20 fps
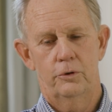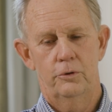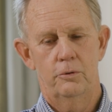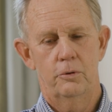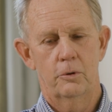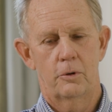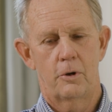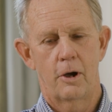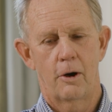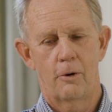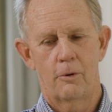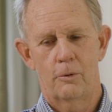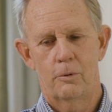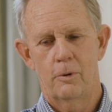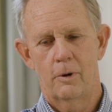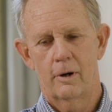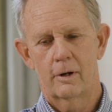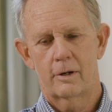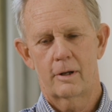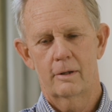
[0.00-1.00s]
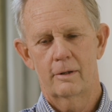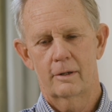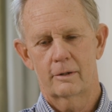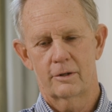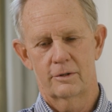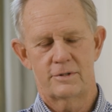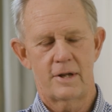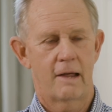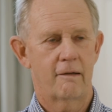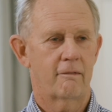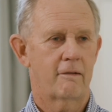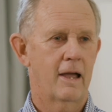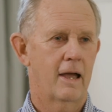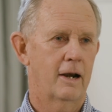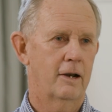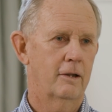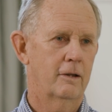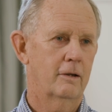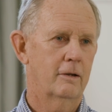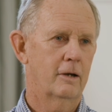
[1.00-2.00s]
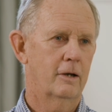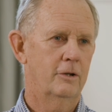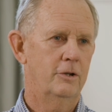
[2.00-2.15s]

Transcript: Hugo because I've got a,